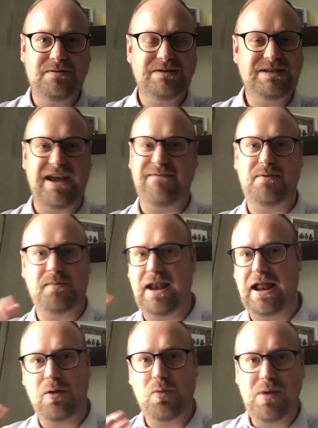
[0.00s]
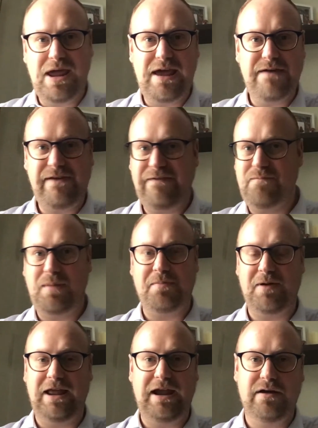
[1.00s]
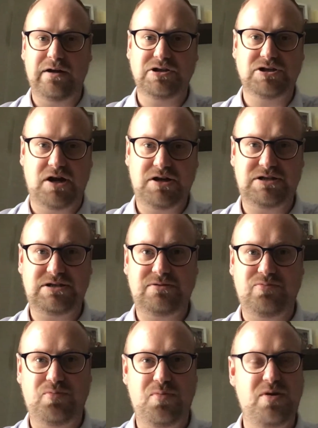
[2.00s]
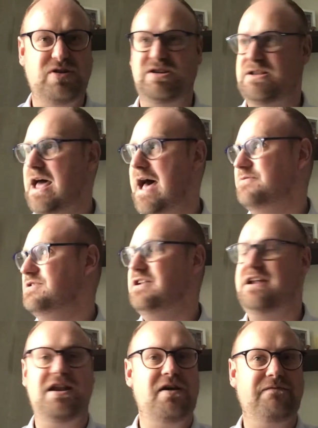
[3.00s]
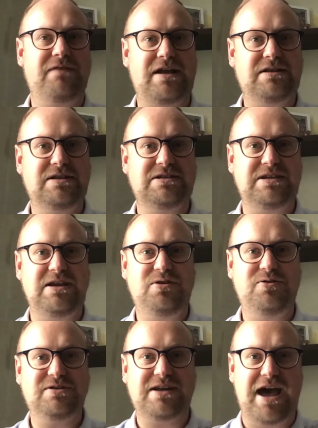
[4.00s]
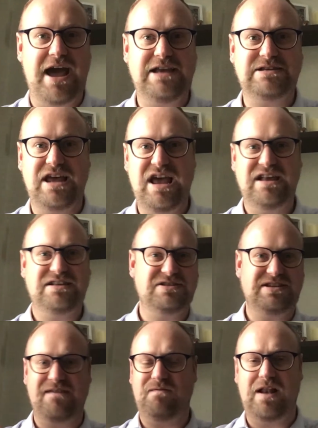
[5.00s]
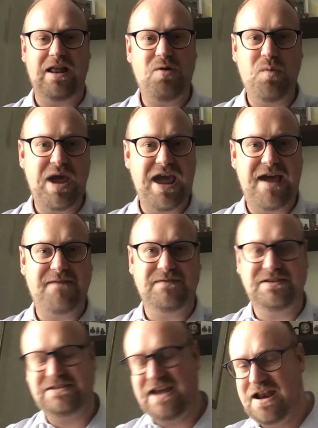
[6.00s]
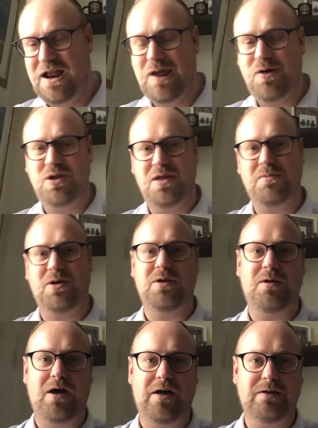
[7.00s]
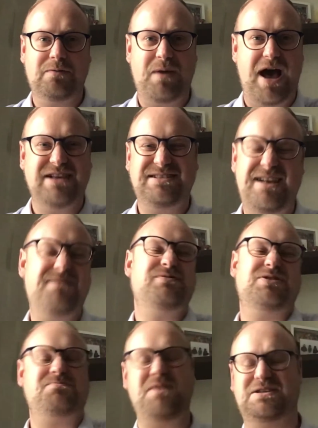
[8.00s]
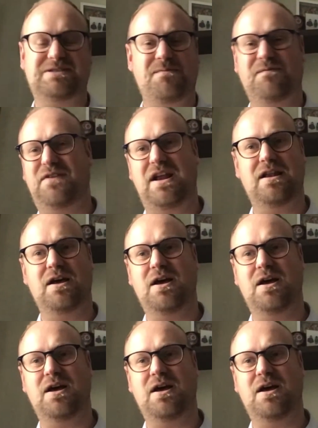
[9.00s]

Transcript: giving them a little wave. Even people here in church, I just absolutely love that, to see you guys just giving a little wave and saying hello to them on past. That just makes them feel